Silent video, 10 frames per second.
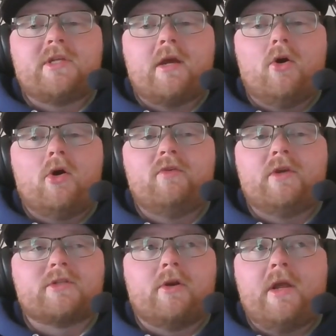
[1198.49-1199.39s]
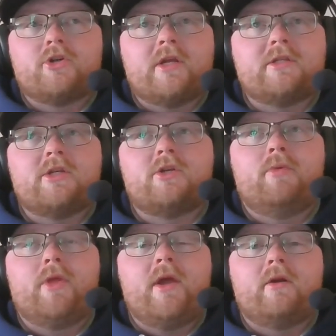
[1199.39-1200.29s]
Stankoven is a great
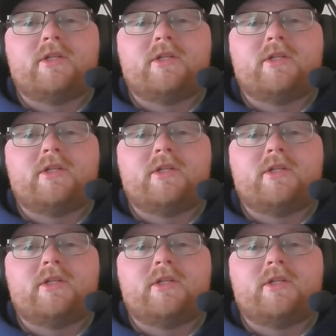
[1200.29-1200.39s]
transition player.